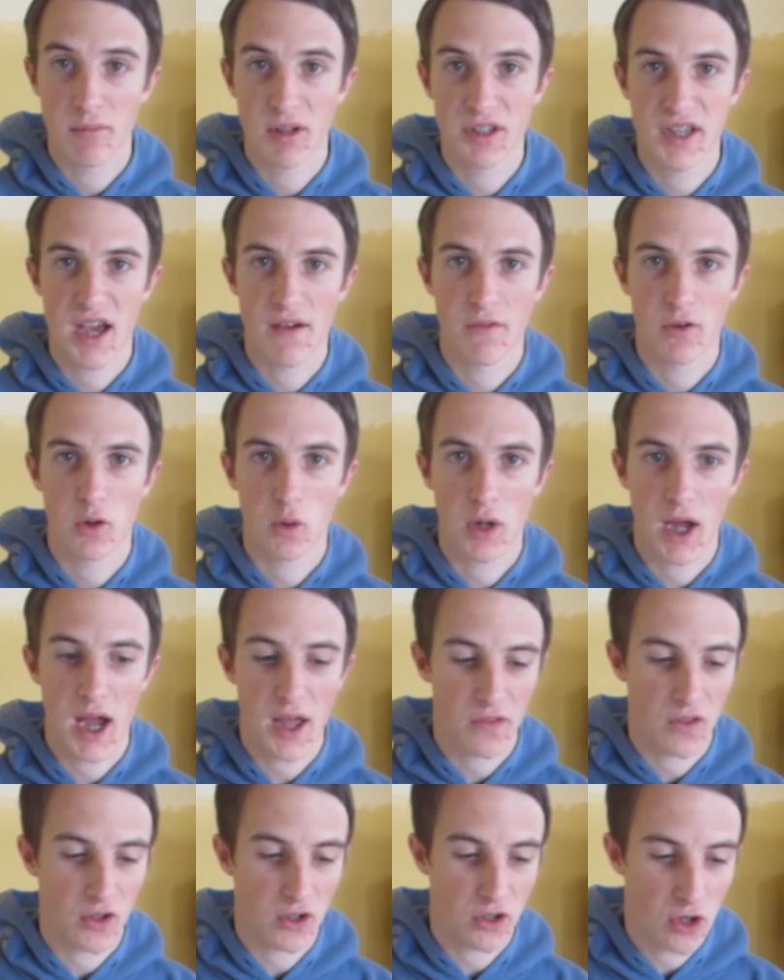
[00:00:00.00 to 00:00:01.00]
Let's have a look
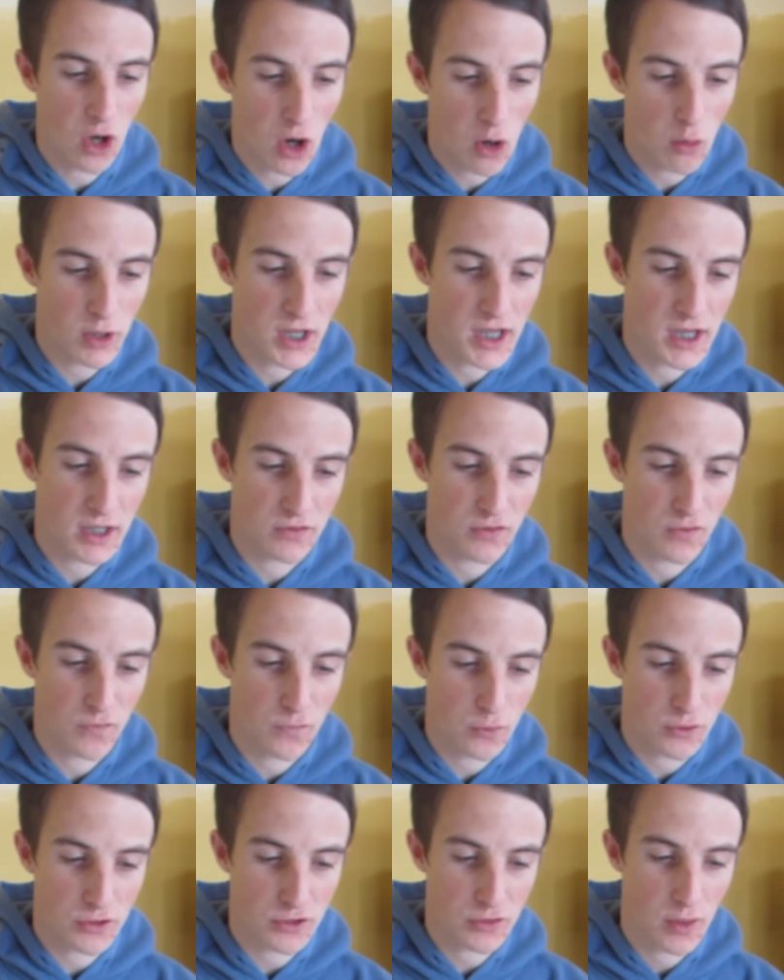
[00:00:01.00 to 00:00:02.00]
at the goal kickers for
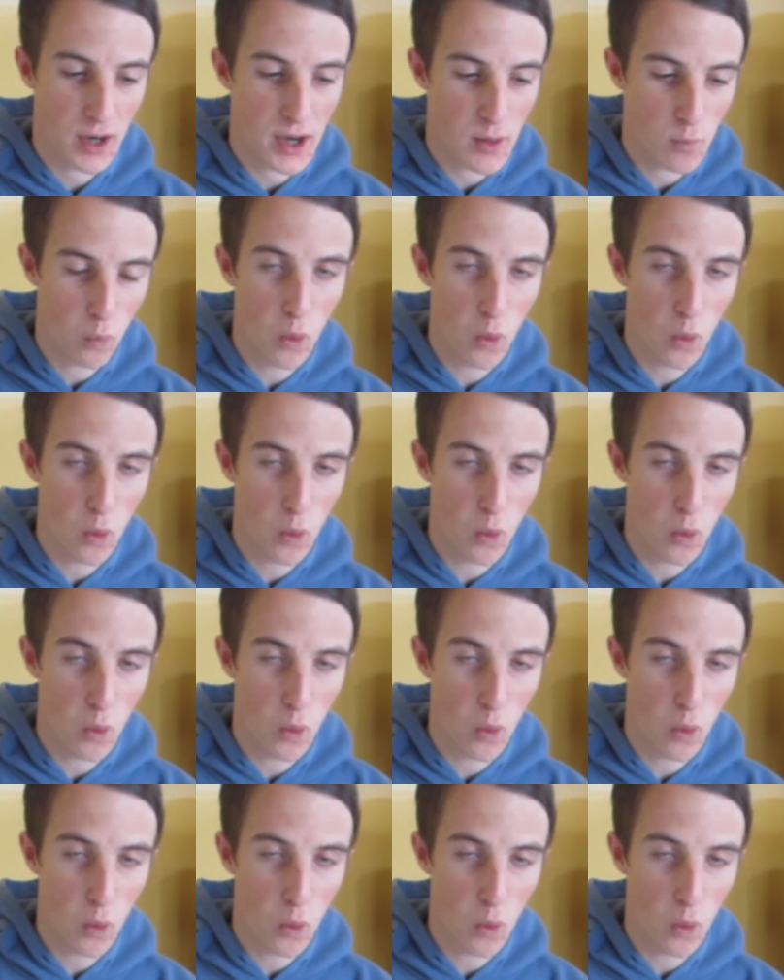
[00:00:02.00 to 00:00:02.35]
Footscray.